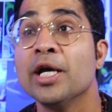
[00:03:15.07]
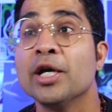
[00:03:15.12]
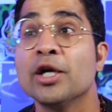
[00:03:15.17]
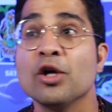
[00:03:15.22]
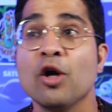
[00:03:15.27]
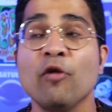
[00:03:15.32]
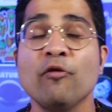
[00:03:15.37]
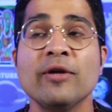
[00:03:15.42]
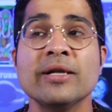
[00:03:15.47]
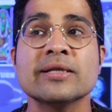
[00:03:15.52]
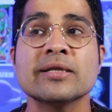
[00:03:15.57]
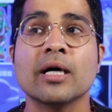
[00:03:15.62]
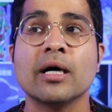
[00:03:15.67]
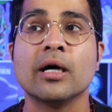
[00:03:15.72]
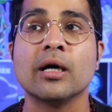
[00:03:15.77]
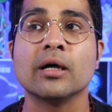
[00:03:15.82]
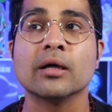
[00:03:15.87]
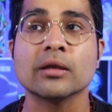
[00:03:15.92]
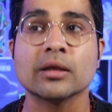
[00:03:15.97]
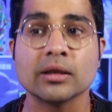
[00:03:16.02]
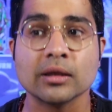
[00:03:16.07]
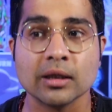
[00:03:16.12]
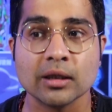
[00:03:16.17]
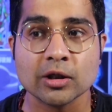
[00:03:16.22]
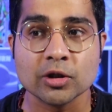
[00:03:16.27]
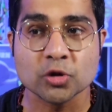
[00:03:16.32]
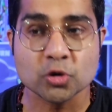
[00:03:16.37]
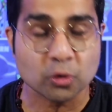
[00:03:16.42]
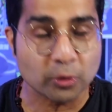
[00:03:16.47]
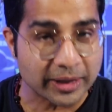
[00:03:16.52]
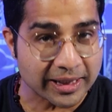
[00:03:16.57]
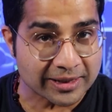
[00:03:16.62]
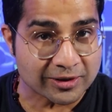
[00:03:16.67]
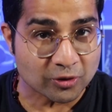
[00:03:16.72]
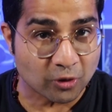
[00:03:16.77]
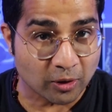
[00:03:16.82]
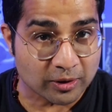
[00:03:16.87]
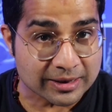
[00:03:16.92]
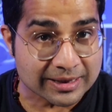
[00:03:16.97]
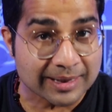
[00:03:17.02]
Now friends, the today's
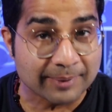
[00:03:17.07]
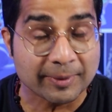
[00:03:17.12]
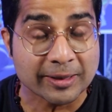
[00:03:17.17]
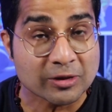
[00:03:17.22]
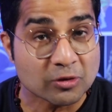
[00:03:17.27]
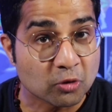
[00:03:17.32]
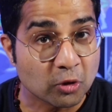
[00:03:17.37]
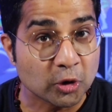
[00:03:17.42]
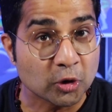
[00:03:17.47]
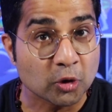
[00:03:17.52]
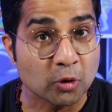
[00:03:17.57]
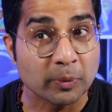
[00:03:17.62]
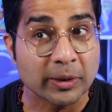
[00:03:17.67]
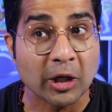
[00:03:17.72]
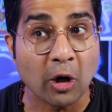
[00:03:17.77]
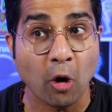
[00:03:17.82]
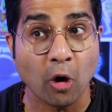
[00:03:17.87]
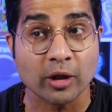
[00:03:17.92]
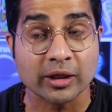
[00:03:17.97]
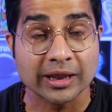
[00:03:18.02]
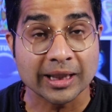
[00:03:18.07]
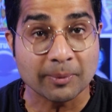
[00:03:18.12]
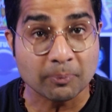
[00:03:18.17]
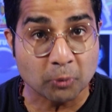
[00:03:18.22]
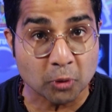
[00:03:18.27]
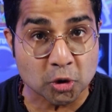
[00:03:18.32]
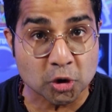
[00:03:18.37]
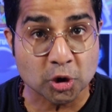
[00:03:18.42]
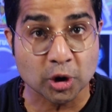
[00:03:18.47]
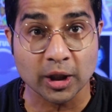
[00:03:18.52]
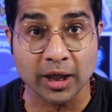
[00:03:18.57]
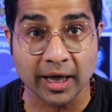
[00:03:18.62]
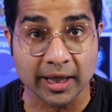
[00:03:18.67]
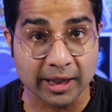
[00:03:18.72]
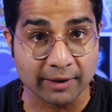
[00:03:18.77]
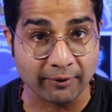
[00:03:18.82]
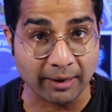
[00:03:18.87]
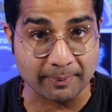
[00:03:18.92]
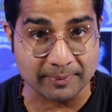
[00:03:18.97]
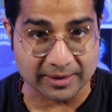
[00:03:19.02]
concept is going to be on the Pushkara
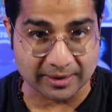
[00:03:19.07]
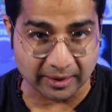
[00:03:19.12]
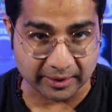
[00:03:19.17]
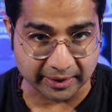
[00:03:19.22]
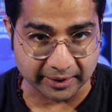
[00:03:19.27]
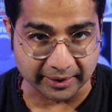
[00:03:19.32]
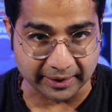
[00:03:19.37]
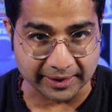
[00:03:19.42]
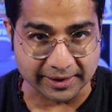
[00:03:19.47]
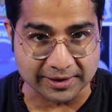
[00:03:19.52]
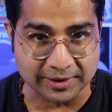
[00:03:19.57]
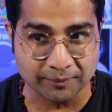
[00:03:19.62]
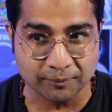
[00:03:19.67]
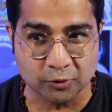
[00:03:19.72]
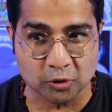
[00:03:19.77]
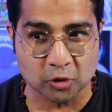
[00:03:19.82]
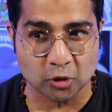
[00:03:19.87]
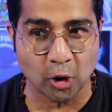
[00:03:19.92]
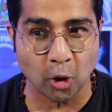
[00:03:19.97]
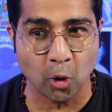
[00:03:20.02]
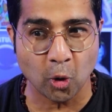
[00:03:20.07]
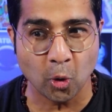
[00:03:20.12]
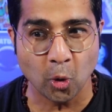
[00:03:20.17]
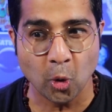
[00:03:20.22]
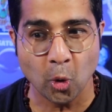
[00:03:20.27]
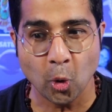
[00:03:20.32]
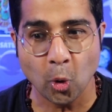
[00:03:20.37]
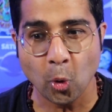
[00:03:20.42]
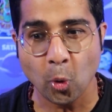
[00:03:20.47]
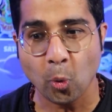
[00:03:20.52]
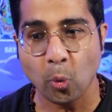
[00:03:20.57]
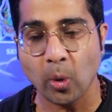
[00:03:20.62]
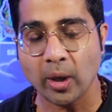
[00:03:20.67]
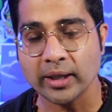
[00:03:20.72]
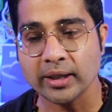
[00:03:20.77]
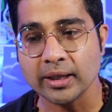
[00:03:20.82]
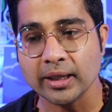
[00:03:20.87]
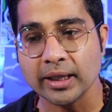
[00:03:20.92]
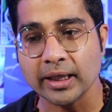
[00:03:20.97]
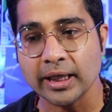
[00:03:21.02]
Navamsha degrees. So now
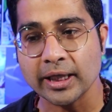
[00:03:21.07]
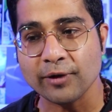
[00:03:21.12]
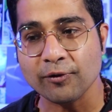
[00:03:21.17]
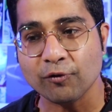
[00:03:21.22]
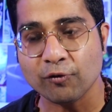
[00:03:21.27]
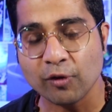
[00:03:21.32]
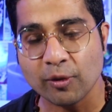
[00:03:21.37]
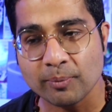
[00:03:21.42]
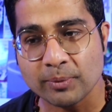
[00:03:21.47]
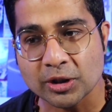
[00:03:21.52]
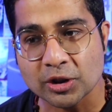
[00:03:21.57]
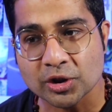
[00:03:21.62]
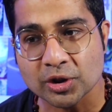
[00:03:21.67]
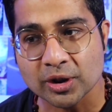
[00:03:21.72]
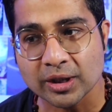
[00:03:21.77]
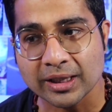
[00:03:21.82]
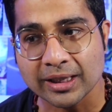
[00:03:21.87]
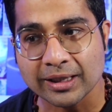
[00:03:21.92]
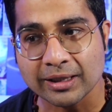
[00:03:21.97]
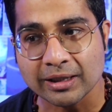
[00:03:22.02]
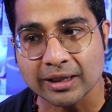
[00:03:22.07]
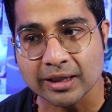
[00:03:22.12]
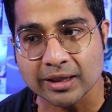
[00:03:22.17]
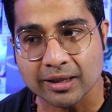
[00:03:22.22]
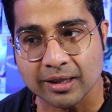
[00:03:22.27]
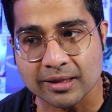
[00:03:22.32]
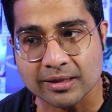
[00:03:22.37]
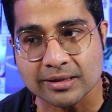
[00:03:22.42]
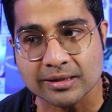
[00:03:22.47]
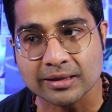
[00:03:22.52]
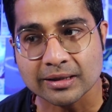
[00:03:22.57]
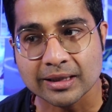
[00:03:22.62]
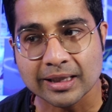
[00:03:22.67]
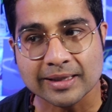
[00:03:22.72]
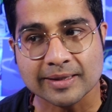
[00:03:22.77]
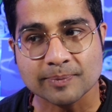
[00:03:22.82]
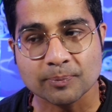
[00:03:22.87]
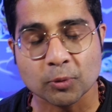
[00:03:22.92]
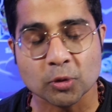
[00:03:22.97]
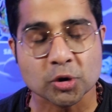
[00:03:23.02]
what information does
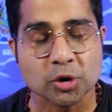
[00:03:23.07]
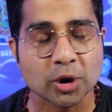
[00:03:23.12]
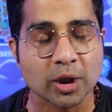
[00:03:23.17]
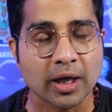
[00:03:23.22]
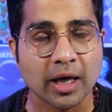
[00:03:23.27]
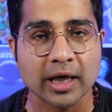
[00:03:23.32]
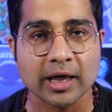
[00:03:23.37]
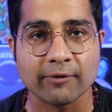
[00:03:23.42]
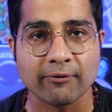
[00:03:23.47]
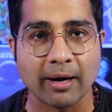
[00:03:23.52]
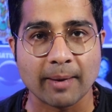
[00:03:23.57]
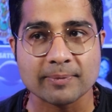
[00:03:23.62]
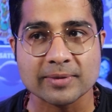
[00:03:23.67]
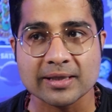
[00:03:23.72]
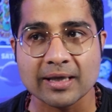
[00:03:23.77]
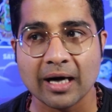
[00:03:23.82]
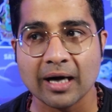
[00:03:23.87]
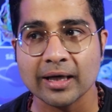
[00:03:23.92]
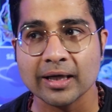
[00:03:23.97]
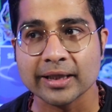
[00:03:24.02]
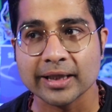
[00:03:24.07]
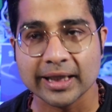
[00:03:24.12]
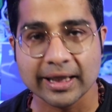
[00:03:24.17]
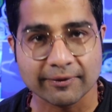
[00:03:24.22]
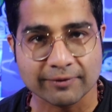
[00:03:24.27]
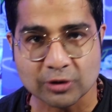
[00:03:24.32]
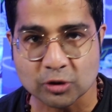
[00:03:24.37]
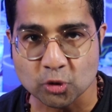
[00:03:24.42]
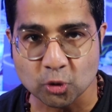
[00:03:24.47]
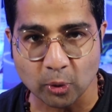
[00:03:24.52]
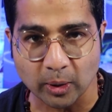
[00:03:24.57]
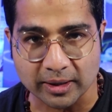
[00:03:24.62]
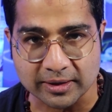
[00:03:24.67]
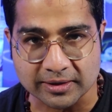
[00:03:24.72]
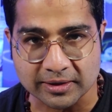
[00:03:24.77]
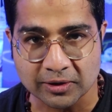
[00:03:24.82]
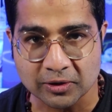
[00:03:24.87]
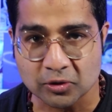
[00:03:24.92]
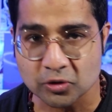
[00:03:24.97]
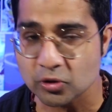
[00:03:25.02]
this Pushkara Navamsha gives to
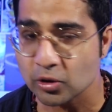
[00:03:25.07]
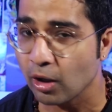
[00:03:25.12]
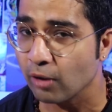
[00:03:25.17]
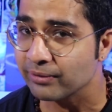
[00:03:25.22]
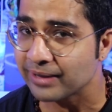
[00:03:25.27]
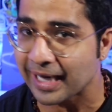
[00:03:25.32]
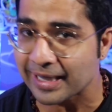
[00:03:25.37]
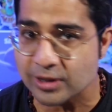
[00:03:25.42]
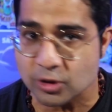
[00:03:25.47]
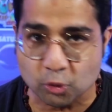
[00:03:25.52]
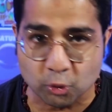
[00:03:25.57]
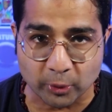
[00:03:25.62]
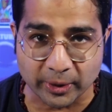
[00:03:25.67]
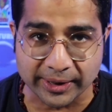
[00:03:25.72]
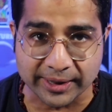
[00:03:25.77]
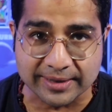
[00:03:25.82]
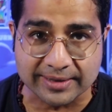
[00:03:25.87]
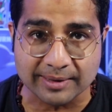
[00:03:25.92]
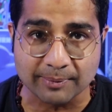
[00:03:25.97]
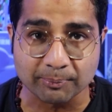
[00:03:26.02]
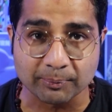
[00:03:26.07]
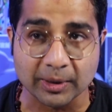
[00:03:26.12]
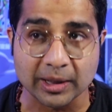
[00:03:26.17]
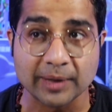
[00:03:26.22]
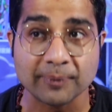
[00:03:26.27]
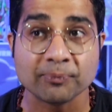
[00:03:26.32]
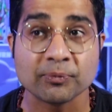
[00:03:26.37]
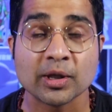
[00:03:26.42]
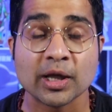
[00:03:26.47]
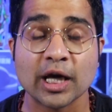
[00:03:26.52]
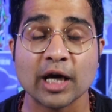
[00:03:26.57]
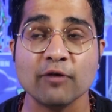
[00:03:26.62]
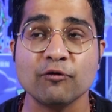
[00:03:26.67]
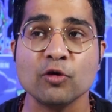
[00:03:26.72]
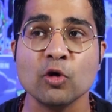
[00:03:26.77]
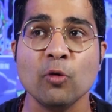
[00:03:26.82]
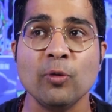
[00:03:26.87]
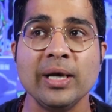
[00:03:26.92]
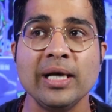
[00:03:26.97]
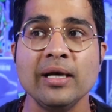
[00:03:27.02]
us? So now that's very simple. If
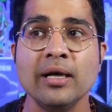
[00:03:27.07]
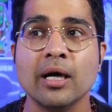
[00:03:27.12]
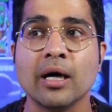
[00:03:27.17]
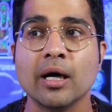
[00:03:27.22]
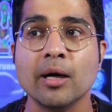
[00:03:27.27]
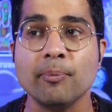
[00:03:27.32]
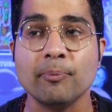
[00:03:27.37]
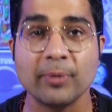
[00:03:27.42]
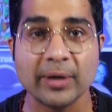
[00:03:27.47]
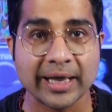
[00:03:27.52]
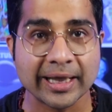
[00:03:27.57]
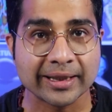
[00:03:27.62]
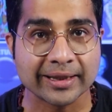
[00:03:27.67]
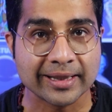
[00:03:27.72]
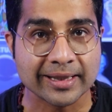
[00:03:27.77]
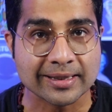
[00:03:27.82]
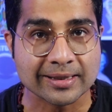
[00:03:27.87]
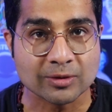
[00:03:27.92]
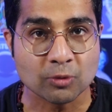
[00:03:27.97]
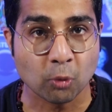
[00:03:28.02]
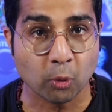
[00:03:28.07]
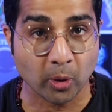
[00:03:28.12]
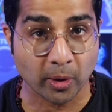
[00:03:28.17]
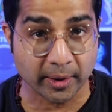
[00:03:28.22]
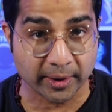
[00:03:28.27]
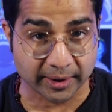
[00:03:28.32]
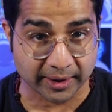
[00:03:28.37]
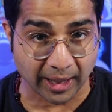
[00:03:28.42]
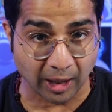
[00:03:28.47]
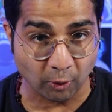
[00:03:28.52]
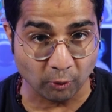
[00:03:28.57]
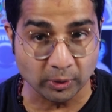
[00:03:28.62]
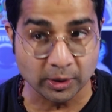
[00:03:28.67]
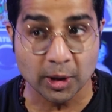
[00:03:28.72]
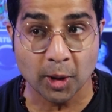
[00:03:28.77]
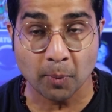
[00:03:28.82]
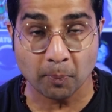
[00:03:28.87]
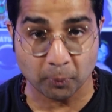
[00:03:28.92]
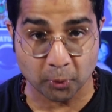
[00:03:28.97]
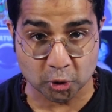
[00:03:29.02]
you will break this word down,
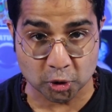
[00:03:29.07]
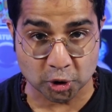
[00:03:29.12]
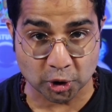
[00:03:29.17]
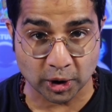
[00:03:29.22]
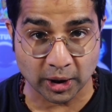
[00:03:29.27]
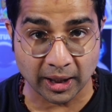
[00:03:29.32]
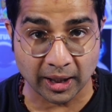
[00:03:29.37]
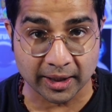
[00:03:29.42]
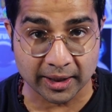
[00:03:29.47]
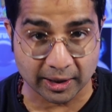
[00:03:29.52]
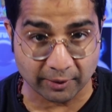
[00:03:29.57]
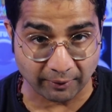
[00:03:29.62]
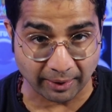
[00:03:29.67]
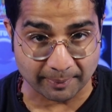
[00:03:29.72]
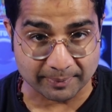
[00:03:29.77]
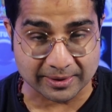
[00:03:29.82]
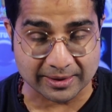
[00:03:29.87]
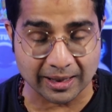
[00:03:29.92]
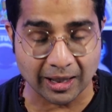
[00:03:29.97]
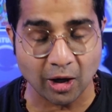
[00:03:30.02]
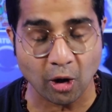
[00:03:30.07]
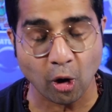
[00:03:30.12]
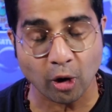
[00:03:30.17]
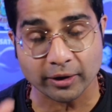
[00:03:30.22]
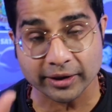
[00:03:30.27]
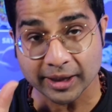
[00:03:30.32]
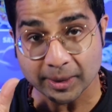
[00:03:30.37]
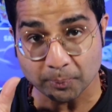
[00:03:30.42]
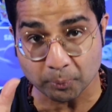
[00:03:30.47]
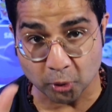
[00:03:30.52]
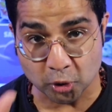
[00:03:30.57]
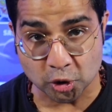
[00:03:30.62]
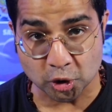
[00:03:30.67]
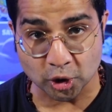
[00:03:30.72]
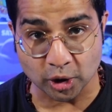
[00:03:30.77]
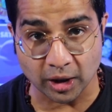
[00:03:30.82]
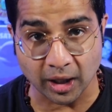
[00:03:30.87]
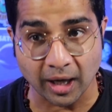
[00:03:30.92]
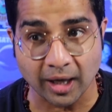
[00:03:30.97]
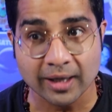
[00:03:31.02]
Pushkara Navamsha or the
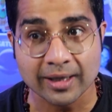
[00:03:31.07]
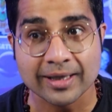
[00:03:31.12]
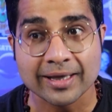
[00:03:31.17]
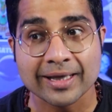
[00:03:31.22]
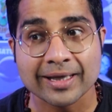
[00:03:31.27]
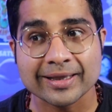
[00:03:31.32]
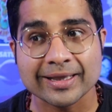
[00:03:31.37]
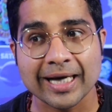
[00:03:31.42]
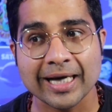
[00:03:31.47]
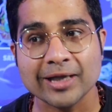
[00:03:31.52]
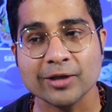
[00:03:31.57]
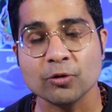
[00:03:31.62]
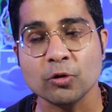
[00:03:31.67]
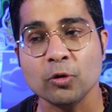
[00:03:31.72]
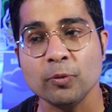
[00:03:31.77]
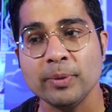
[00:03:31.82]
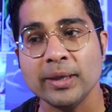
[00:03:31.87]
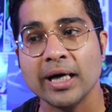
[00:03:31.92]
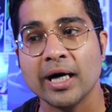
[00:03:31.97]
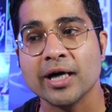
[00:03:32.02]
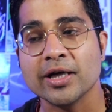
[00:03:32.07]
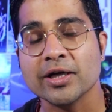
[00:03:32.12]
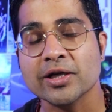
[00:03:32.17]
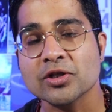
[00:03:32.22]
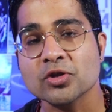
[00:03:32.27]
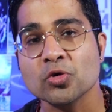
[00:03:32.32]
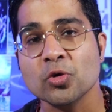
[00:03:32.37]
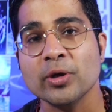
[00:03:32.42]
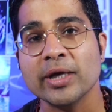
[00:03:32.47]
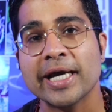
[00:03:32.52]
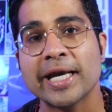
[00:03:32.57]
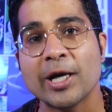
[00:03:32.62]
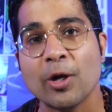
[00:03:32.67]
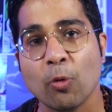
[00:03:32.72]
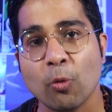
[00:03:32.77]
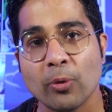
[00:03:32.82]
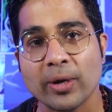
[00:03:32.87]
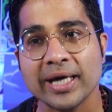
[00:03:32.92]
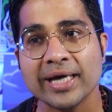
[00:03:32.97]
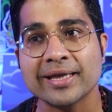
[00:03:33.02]
Pushkara, that could be understood in a
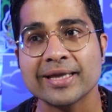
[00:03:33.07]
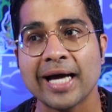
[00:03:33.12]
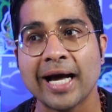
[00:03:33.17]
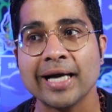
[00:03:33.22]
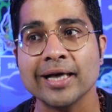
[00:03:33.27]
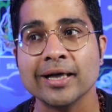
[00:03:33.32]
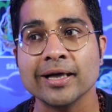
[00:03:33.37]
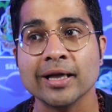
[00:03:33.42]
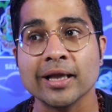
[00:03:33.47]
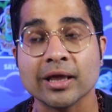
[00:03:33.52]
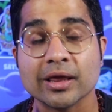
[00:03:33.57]
way that